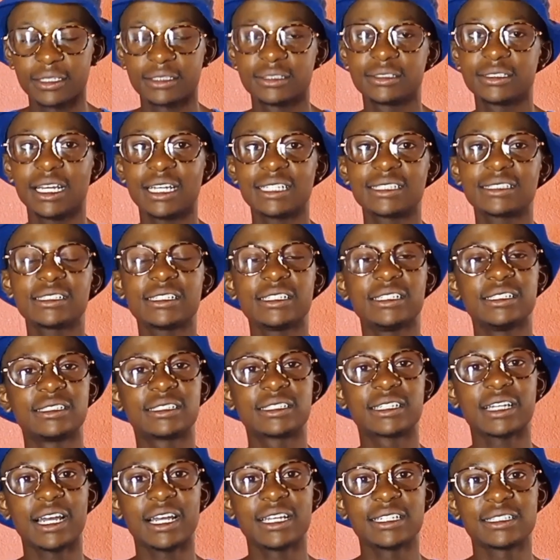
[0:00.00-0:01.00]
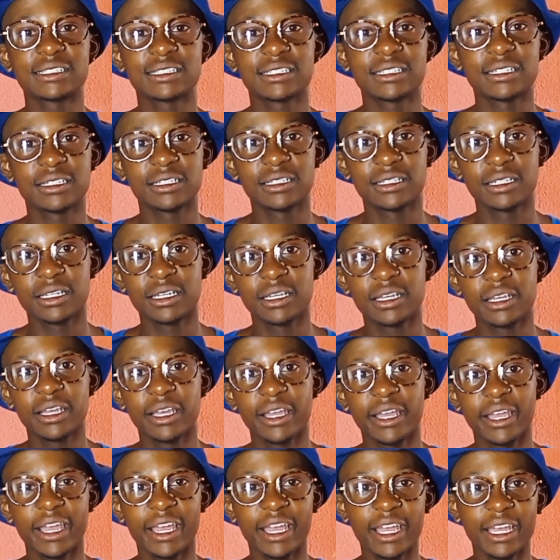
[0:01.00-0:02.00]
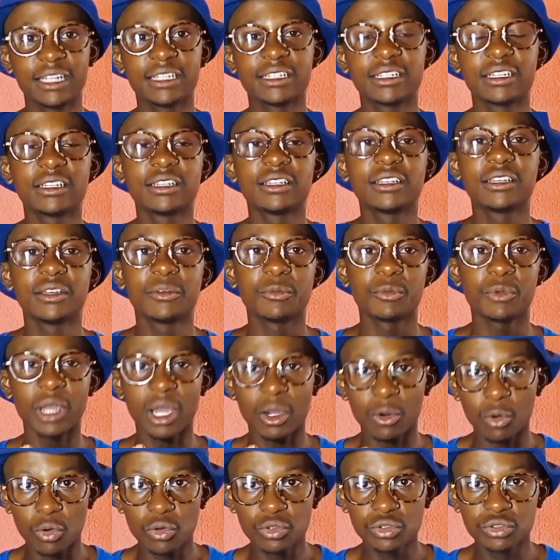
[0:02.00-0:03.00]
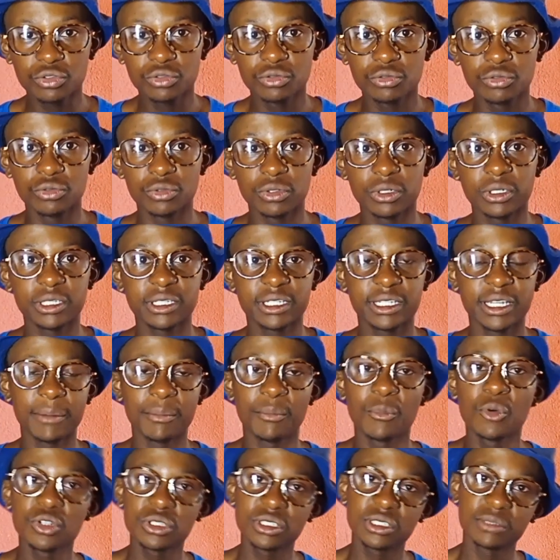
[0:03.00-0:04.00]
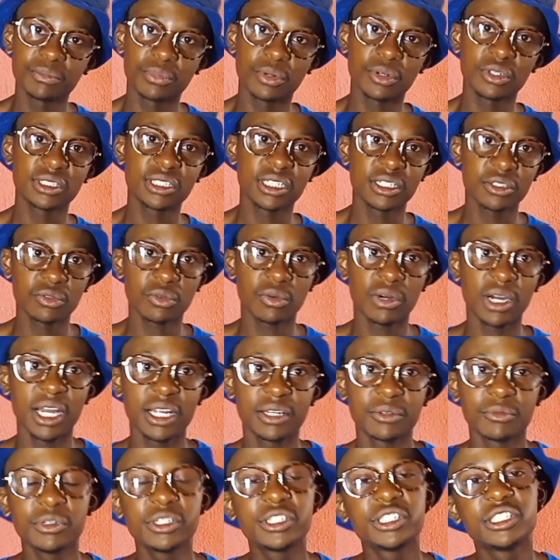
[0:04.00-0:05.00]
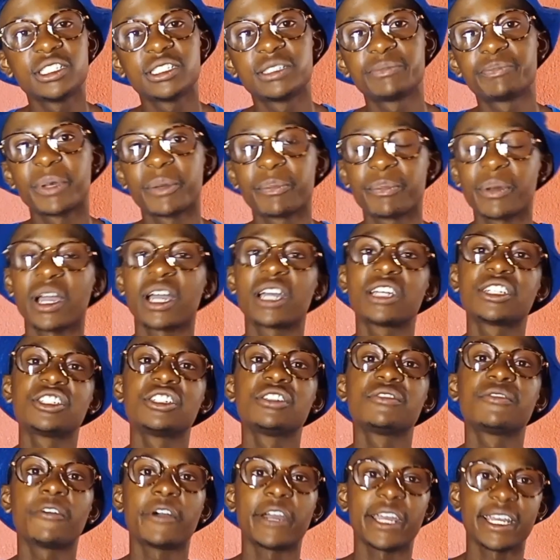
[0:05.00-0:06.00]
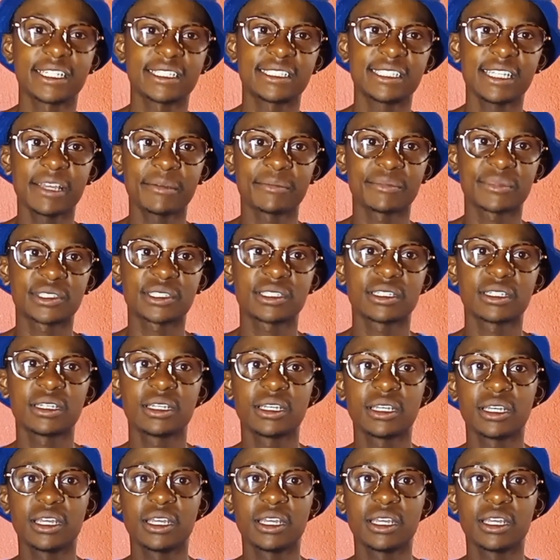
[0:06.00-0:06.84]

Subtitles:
That's it, guys. And we are going to the most important one, which is preparation for exams.